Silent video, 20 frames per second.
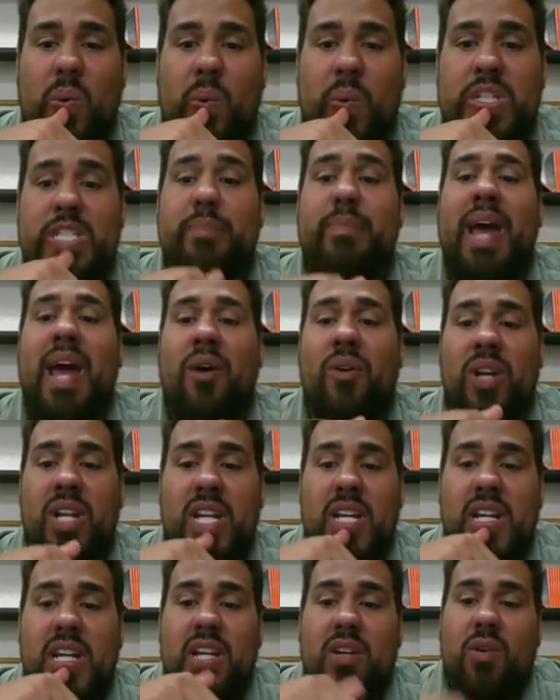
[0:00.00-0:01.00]
was about.
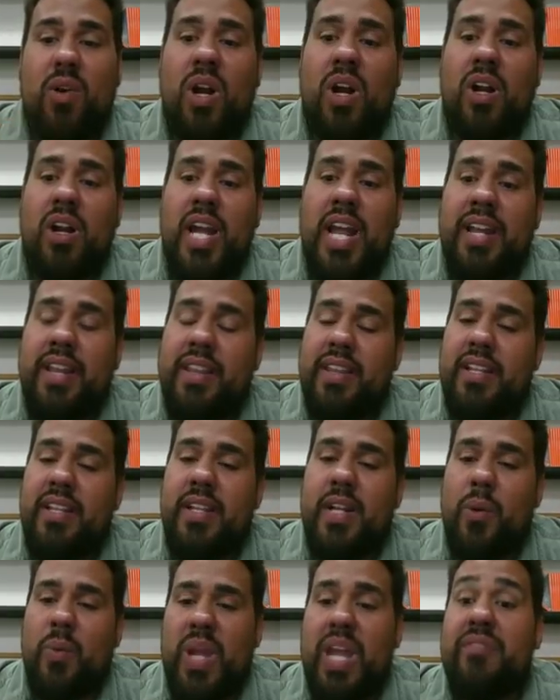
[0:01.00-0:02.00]
And
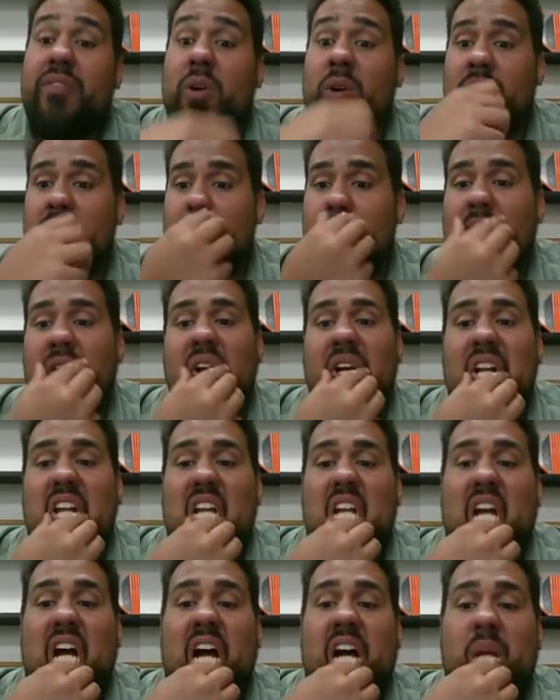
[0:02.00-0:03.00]
we have early bird.
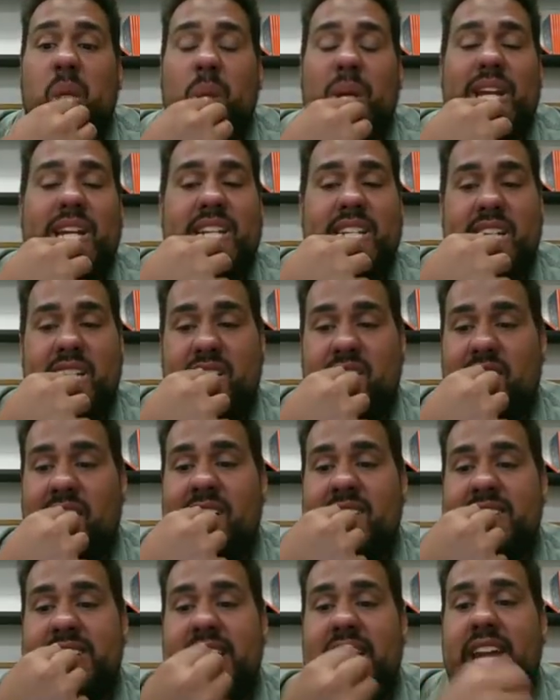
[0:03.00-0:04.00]
You handed in your
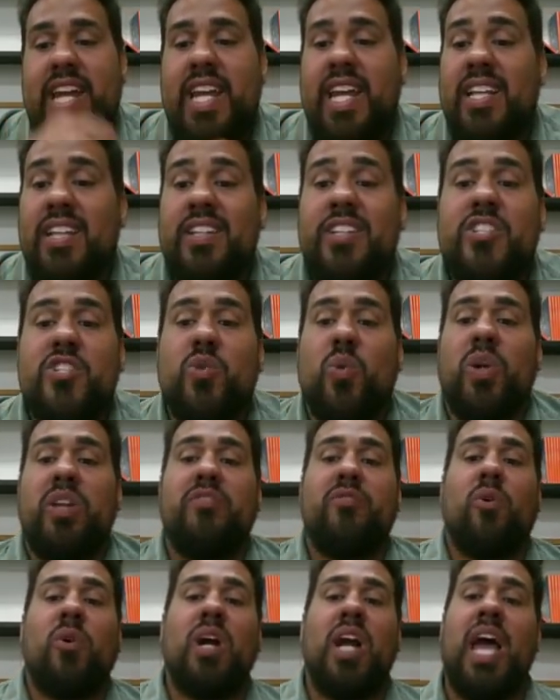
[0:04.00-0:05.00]
essay at least
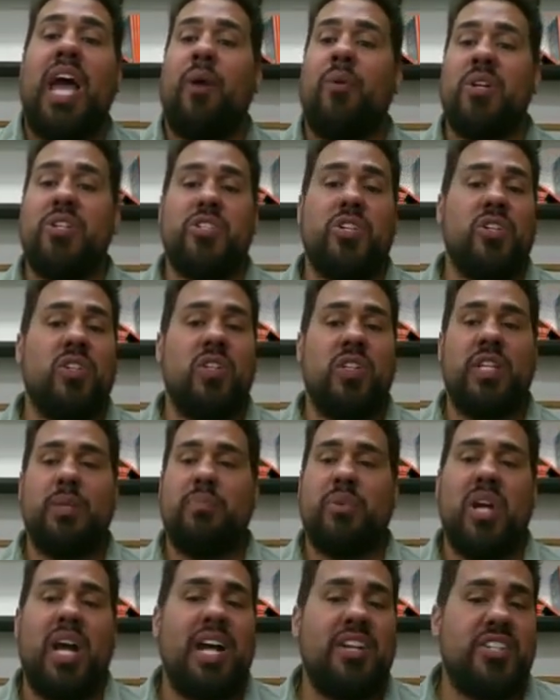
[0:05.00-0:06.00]
24 hours early,
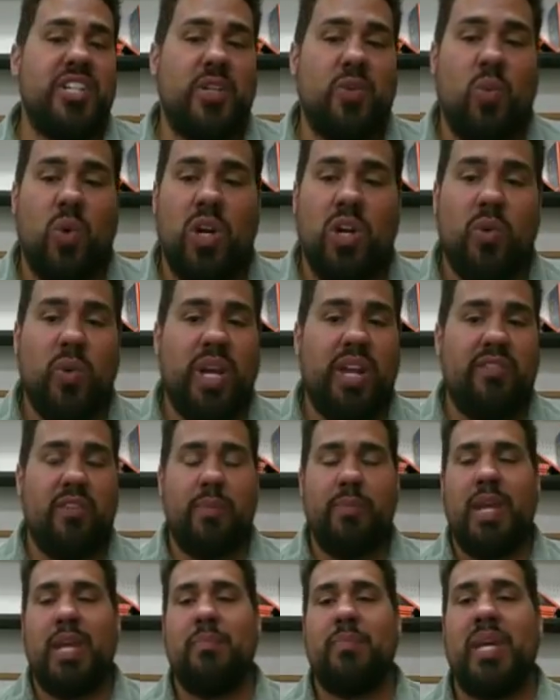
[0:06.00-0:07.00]
project work, whatever
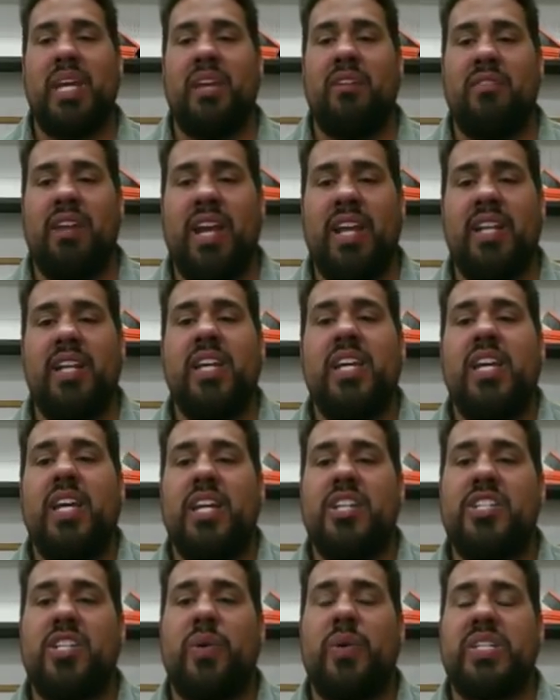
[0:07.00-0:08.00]
it may be, right?
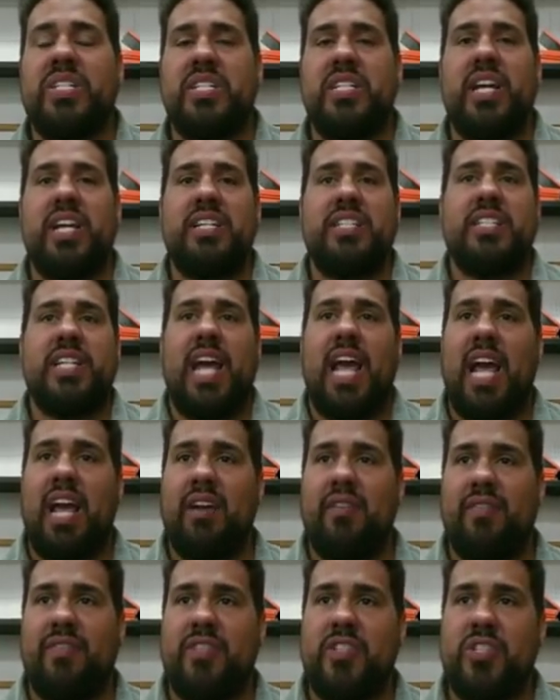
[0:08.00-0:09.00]
It's always nice to
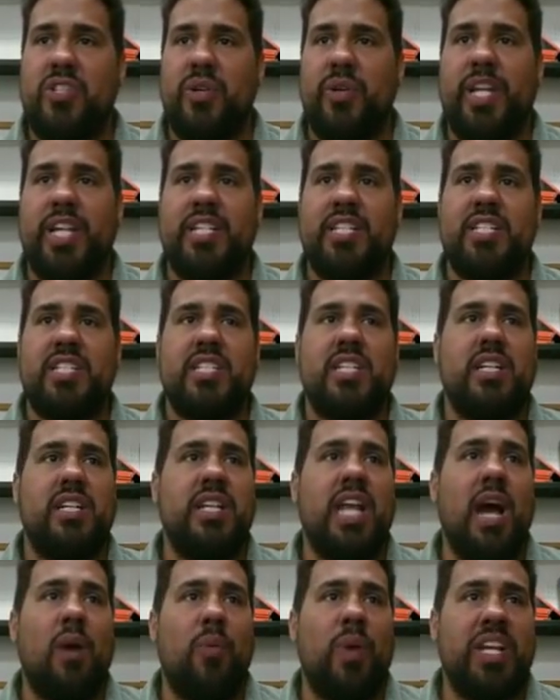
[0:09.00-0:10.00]
have students
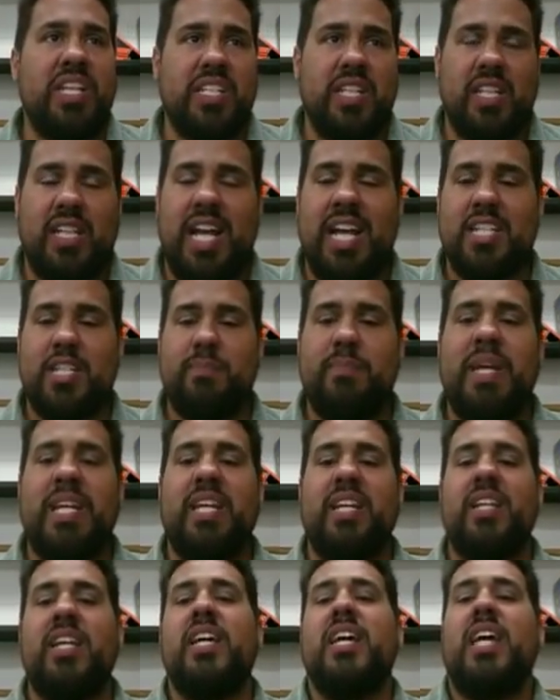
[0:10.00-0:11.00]
not wait to the last
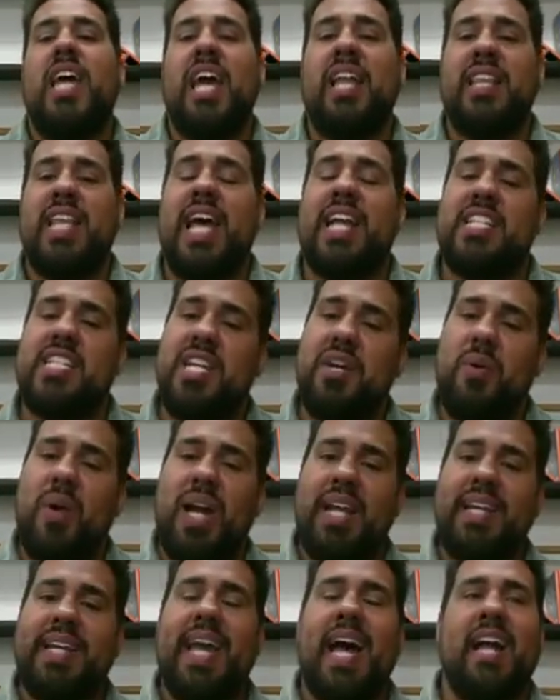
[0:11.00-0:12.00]
minute, and that's how
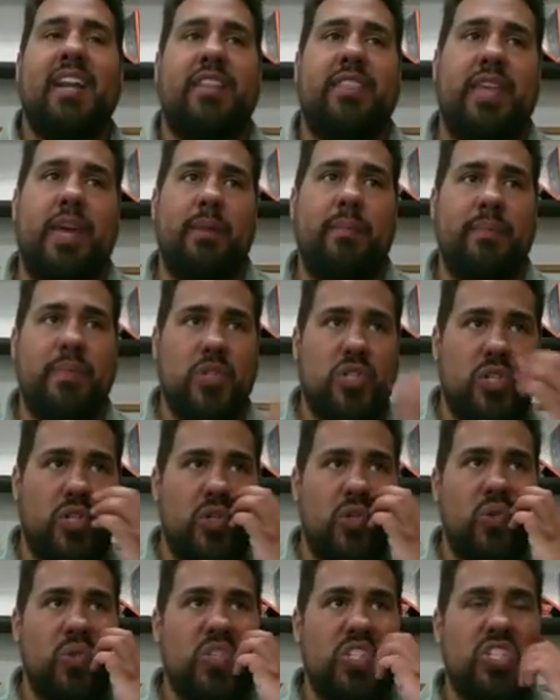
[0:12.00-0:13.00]
I got them
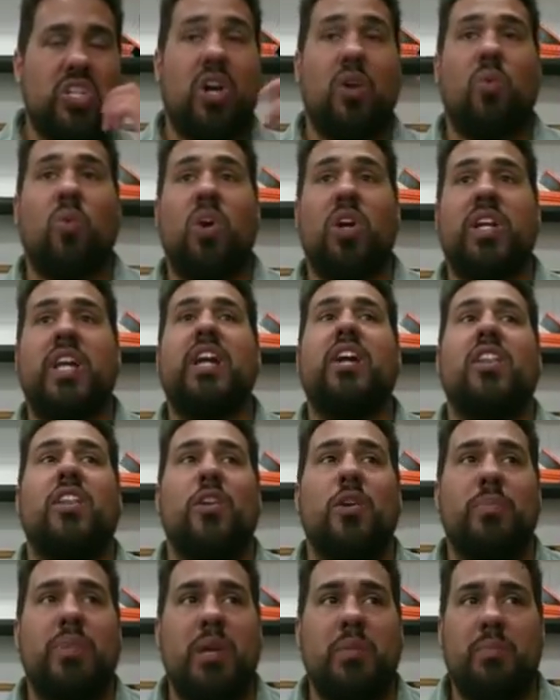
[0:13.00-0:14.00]
to start working a
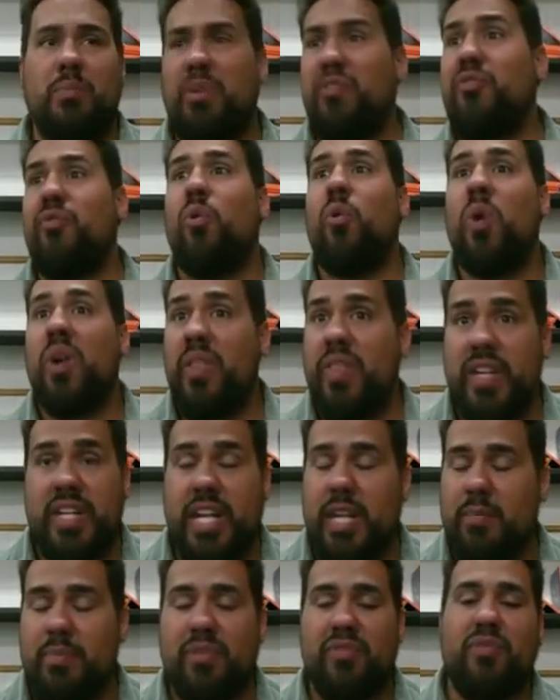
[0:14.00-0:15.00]
little bit before the
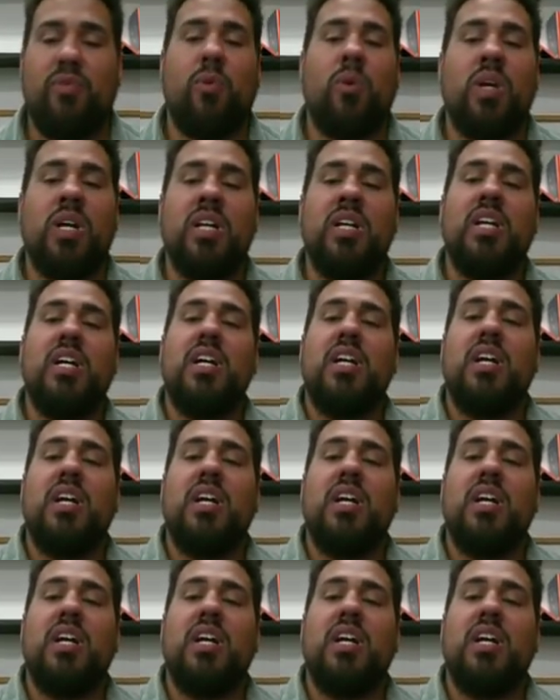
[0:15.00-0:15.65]
night before,